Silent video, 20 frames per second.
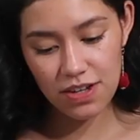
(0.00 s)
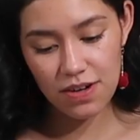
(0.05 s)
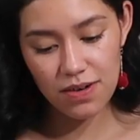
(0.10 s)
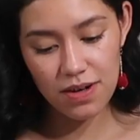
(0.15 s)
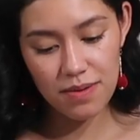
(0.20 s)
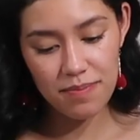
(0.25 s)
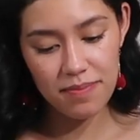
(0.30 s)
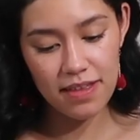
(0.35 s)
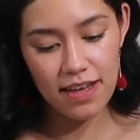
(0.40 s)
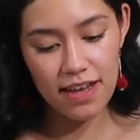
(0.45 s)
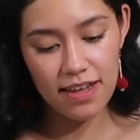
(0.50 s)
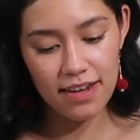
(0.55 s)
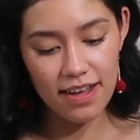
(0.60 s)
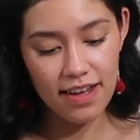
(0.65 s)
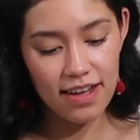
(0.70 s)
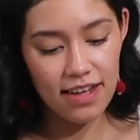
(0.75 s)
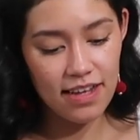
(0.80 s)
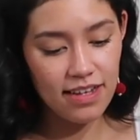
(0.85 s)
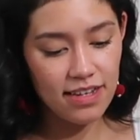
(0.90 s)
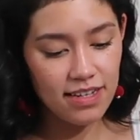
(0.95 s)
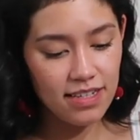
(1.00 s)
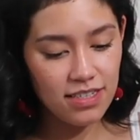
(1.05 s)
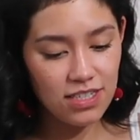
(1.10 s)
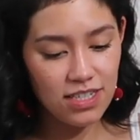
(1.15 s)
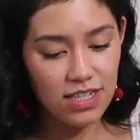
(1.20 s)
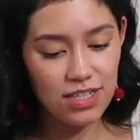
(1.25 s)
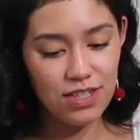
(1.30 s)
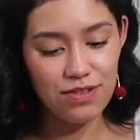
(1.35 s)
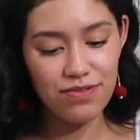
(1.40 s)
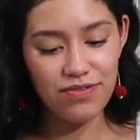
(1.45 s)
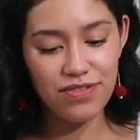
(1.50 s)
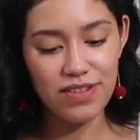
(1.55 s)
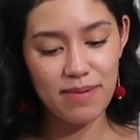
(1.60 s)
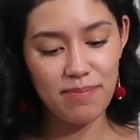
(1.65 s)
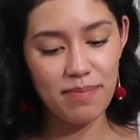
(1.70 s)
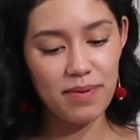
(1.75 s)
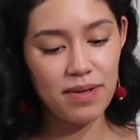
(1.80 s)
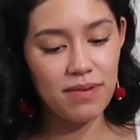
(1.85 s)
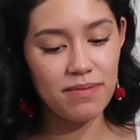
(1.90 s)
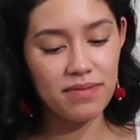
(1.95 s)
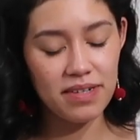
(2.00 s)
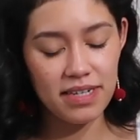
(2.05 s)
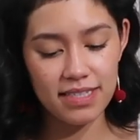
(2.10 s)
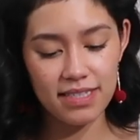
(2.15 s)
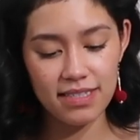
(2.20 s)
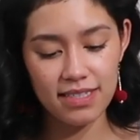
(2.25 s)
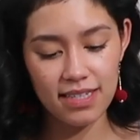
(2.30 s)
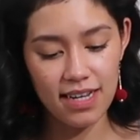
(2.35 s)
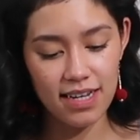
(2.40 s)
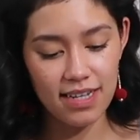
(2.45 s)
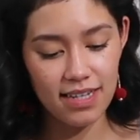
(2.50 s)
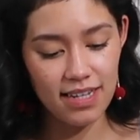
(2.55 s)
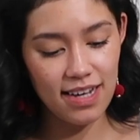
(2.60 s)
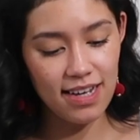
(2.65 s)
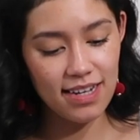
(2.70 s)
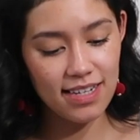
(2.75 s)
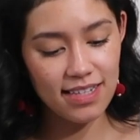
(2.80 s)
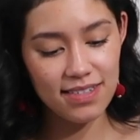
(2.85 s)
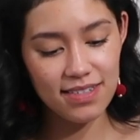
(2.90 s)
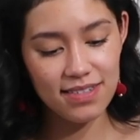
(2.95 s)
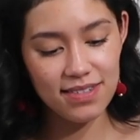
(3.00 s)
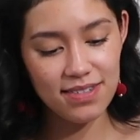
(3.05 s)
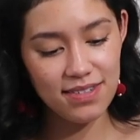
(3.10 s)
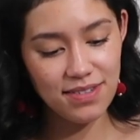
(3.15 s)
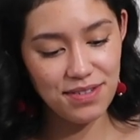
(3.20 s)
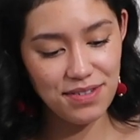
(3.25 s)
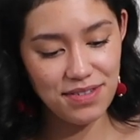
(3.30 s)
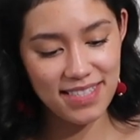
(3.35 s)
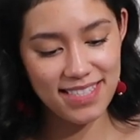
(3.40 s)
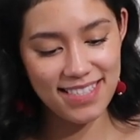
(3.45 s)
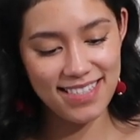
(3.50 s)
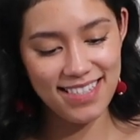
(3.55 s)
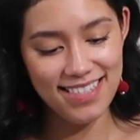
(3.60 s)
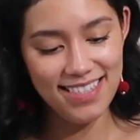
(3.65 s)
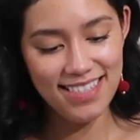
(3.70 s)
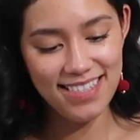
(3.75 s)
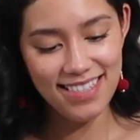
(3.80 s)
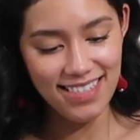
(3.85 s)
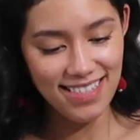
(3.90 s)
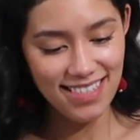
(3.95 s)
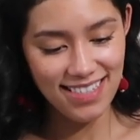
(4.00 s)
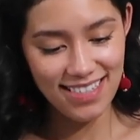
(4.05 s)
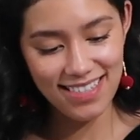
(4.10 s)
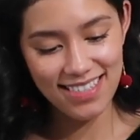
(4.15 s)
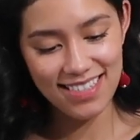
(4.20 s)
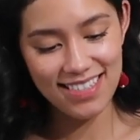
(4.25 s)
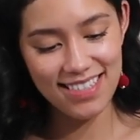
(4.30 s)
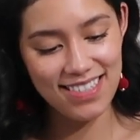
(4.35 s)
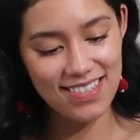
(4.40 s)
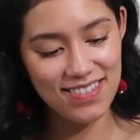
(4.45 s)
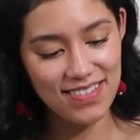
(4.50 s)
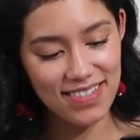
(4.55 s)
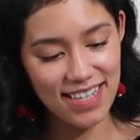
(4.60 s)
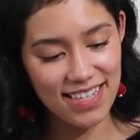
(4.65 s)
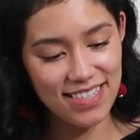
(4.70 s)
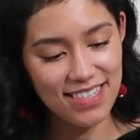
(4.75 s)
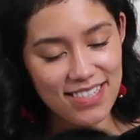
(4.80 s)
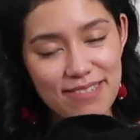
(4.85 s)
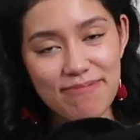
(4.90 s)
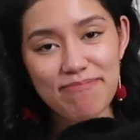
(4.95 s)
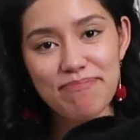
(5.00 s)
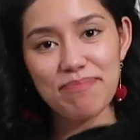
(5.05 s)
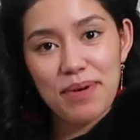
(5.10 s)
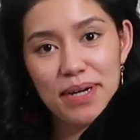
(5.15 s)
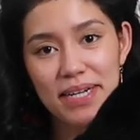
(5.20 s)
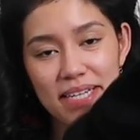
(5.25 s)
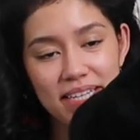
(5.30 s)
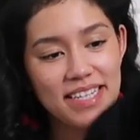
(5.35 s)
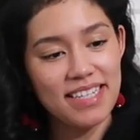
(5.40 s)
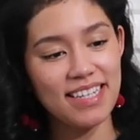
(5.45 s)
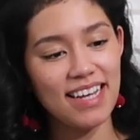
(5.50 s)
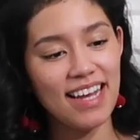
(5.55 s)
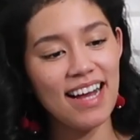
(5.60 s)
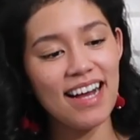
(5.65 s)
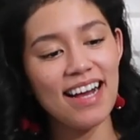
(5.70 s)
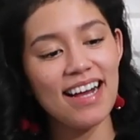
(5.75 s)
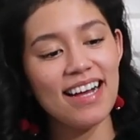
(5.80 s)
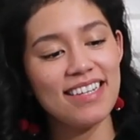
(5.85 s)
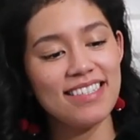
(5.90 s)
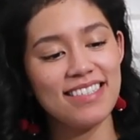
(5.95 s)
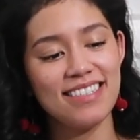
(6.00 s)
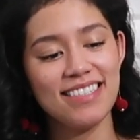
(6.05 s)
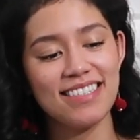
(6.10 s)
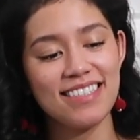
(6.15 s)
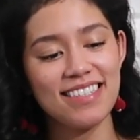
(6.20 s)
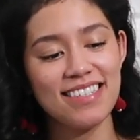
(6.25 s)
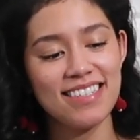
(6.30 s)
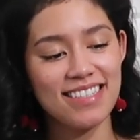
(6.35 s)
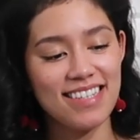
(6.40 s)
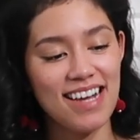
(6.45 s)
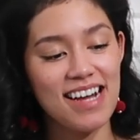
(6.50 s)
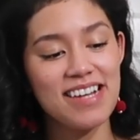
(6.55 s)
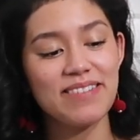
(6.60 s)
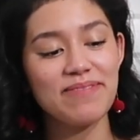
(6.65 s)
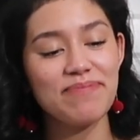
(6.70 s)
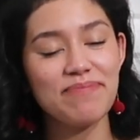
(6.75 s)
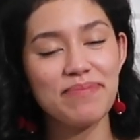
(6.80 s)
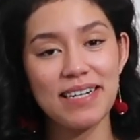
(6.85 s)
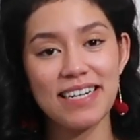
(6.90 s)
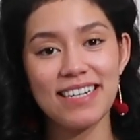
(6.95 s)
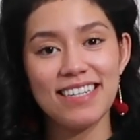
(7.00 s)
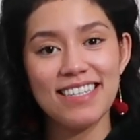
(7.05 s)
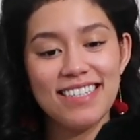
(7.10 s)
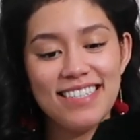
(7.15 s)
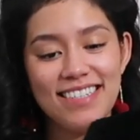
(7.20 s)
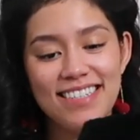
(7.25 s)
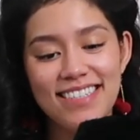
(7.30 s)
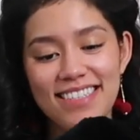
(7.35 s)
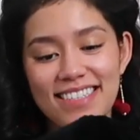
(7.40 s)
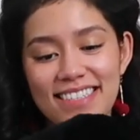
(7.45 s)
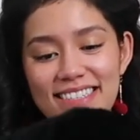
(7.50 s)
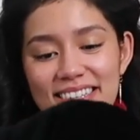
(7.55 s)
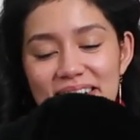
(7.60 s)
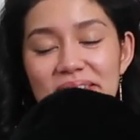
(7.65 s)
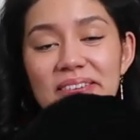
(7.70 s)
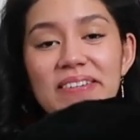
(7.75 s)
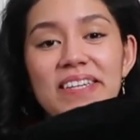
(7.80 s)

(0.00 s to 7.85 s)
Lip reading: up that edge and you flip it right side out, you get your bucket hat. It's not done, but it's so